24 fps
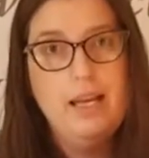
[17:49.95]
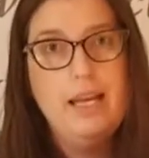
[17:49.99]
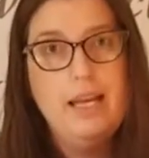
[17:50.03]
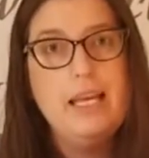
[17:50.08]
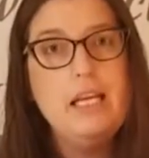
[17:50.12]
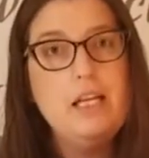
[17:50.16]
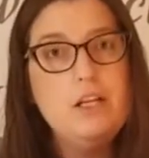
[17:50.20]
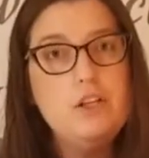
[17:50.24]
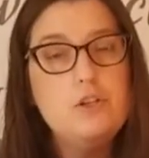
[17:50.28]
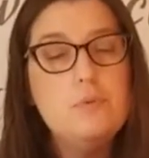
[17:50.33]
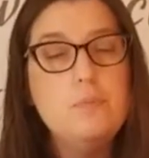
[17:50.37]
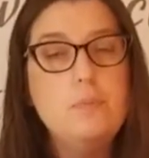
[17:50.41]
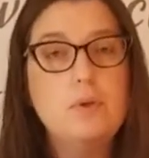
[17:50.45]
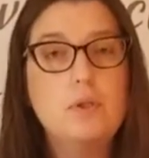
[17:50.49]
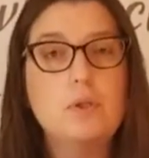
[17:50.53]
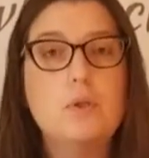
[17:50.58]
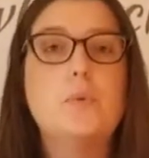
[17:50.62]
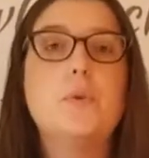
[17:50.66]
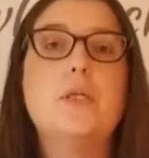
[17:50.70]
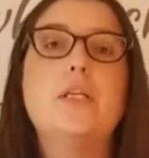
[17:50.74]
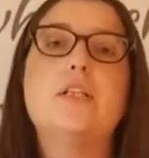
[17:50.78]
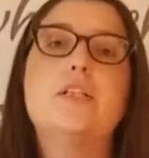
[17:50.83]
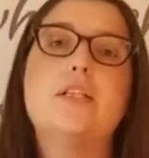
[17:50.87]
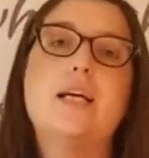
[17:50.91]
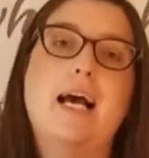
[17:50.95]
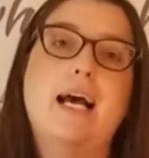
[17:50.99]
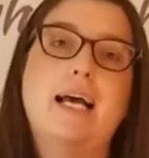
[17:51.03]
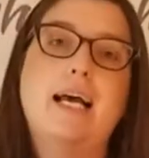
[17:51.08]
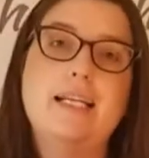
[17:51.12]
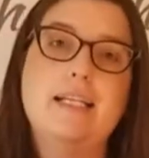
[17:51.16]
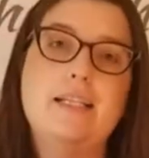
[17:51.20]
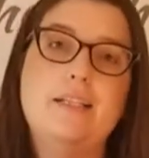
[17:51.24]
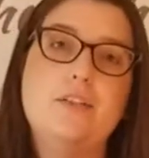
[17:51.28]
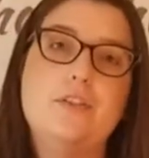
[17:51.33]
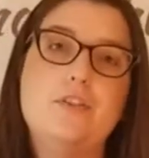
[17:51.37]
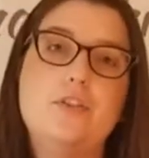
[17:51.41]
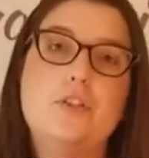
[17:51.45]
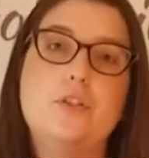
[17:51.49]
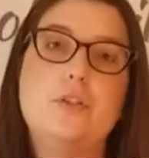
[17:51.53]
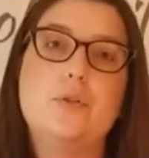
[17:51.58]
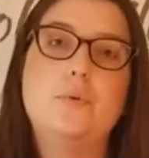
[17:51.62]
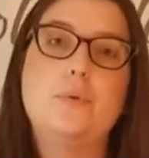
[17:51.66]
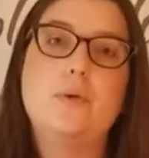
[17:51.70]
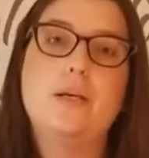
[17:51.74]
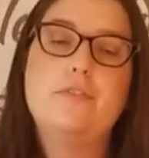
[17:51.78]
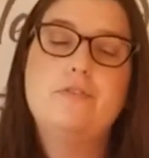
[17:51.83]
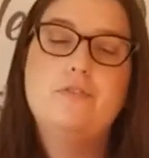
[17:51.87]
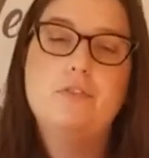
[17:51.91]
Each book we tie
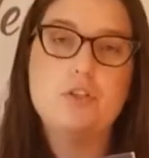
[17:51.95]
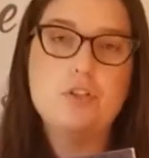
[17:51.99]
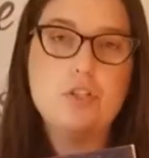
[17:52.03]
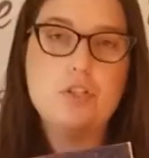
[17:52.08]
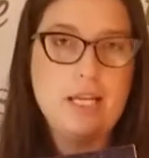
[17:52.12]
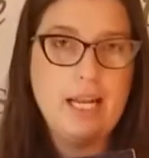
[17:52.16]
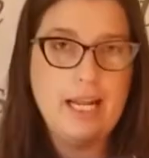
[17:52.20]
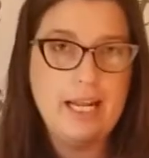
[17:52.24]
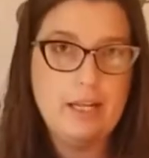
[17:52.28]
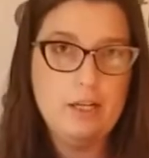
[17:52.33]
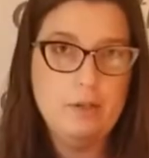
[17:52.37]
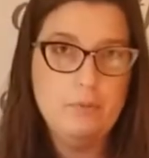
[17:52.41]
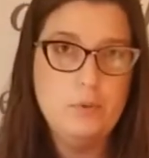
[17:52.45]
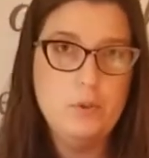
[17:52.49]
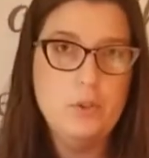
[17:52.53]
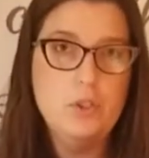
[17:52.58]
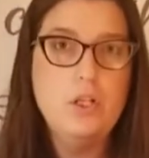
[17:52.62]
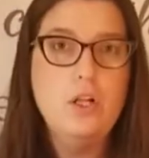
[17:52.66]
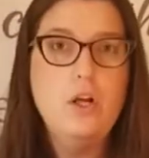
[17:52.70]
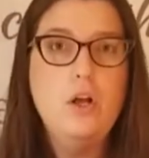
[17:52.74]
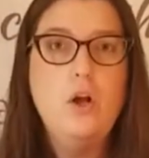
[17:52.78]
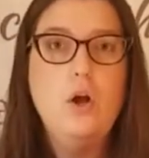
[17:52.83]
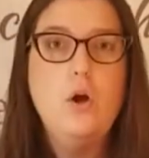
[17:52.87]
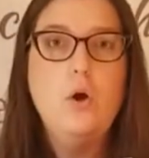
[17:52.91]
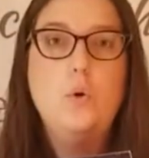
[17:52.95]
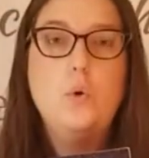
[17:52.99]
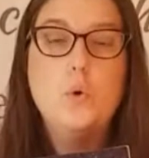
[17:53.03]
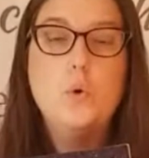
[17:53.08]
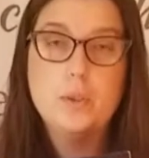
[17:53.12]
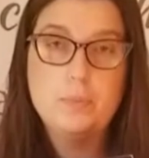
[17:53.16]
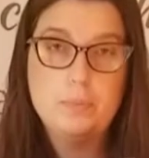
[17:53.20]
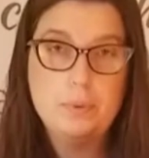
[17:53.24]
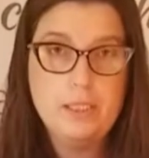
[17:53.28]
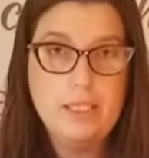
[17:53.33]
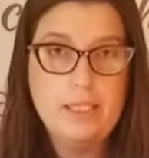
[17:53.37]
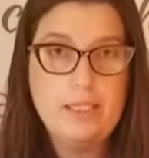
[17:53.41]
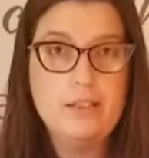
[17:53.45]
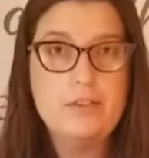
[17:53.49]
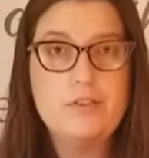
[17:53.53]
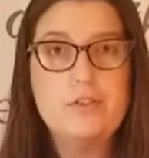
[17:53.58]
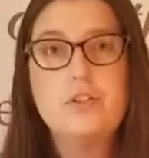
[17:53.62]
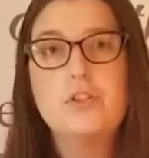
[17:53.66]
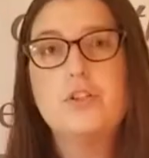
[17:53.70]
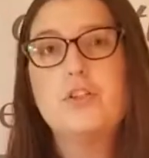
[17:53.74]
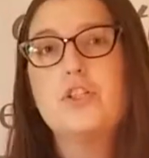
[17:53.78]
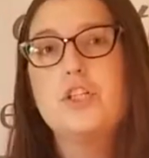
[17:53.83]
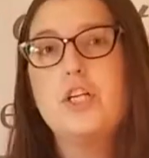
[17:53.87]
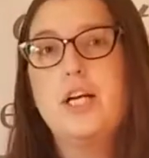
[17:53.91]
into, if there's an animal or a
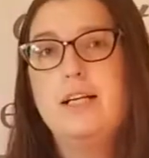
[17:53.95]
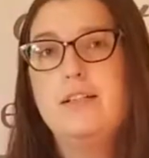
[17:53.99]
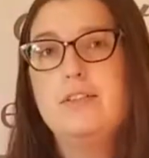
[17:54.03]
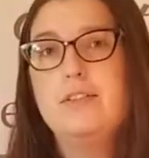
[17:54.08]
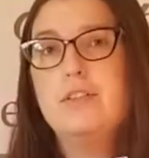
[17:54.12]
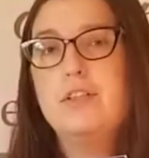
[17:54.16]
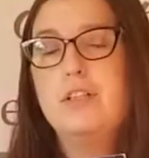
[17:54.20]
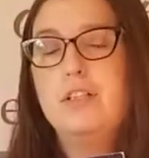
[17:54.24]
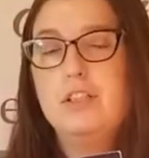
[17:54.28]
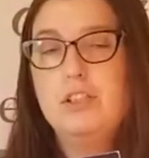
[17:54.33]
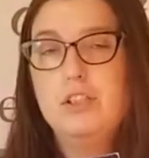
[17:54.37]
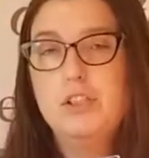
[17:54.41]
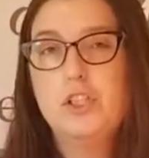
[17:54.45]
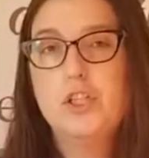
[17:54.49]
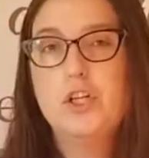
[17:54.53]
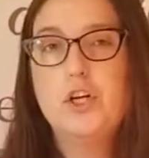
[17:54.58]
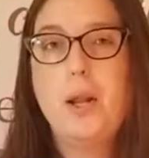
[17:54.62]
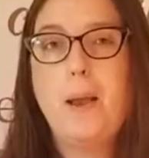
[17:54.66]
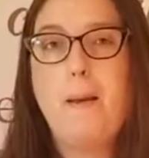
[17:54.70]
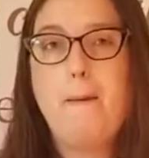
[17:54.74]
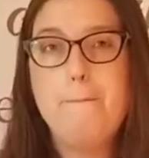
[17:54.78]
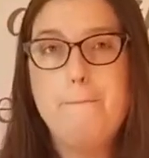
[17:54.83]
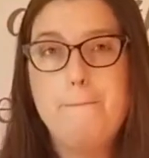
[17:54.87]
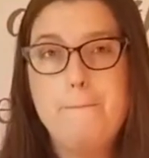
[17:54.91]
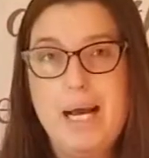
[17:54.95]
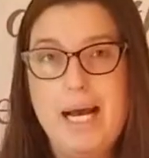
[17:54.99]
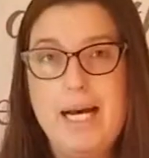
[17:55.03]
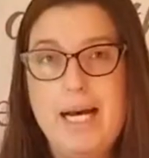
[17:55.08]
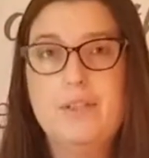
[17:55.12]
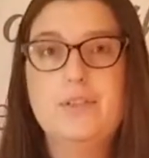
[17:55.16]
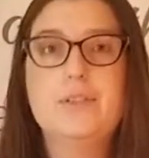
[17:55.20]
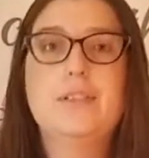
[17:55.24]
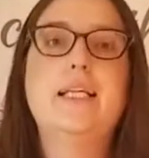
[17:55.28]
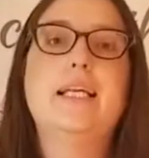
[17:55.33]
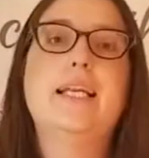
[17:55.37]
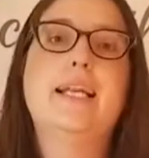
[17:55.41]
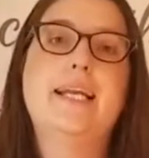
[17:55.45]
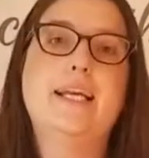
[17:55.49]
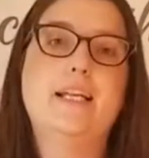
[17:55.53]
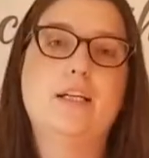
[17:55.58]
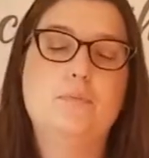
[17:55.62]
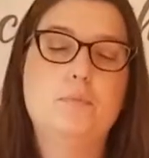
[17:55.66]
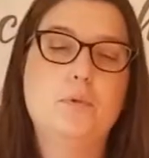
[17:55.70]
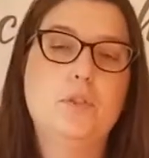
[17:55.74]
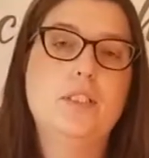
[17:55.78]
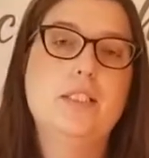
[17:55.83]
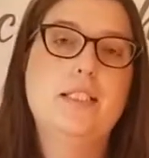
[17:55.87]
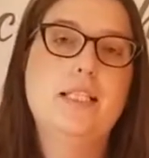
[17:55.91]
place, your child's going to learn about that
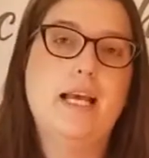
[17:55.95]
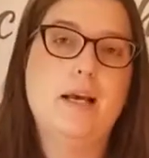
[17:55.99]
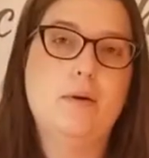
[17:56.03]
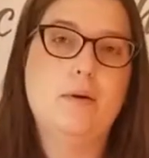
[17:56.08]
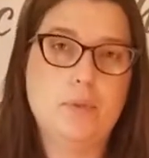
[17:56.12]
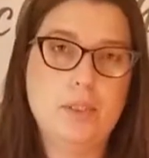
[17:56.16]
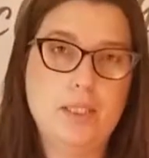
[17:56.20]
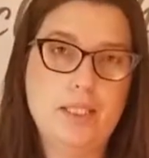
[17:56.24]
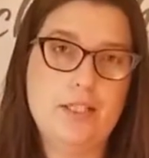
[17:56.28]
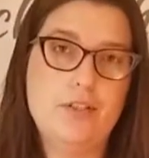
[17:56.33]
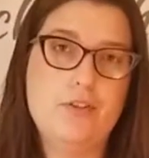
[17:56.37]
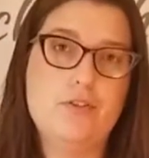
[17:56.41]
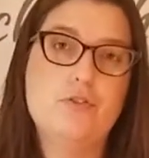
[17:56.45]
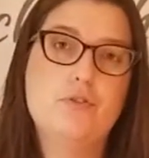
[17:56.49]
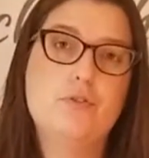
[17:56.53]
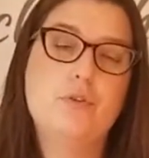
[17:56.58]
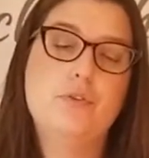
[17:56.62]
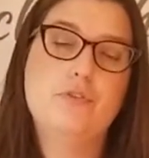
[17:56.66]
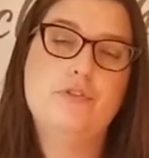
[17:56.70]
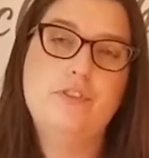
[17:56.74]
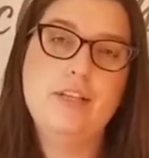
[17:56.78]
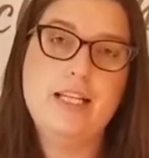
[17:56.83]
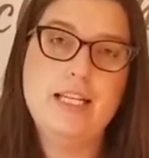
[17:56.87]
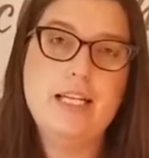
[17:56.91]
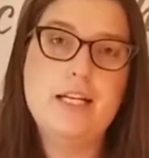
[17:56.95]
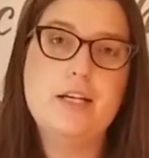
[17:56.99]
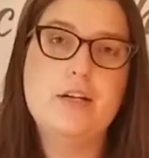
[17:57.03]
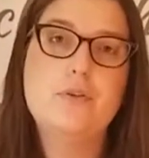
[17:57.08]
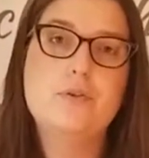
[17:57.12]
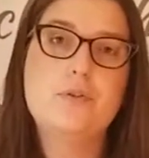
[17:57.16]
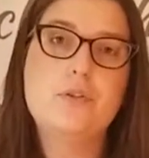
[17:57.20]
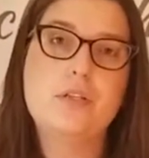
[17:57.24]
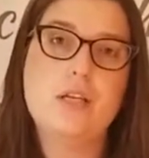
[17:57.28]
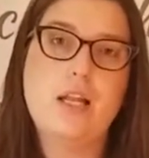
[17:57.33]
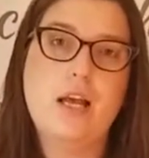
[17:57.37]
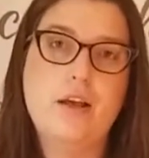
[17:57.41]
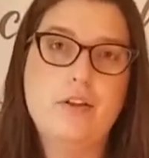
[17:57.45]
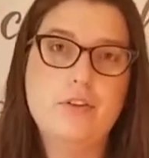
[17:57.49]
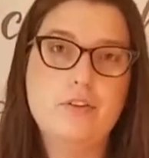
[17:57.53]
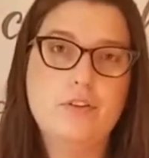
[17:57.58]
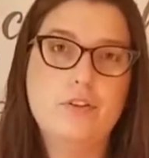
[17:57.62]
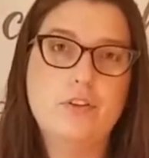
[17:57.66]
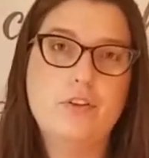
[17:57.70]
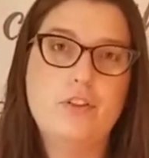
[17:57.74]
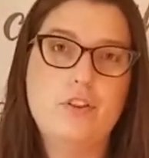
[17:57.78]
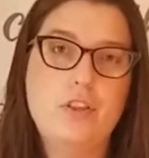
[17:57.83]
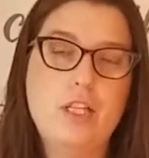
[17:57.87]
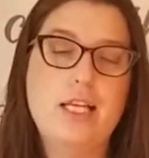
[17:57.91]
animal and that place through videos and
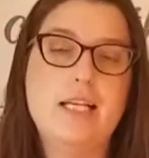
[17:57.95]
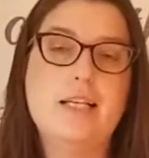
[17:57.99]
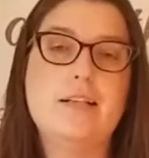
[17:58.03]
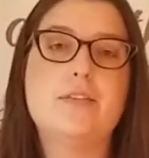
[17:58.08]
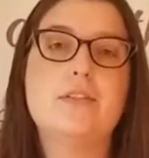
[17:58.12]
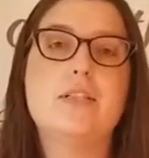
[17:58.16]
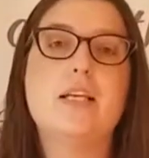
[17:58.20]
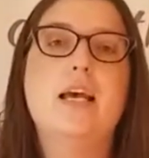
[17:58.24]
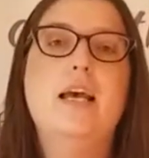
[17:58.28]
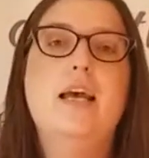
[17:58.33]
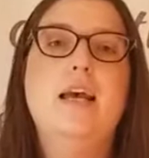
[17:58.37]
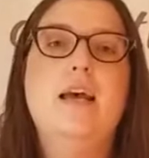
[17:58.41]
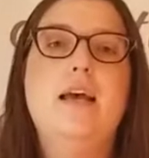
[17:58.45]
other things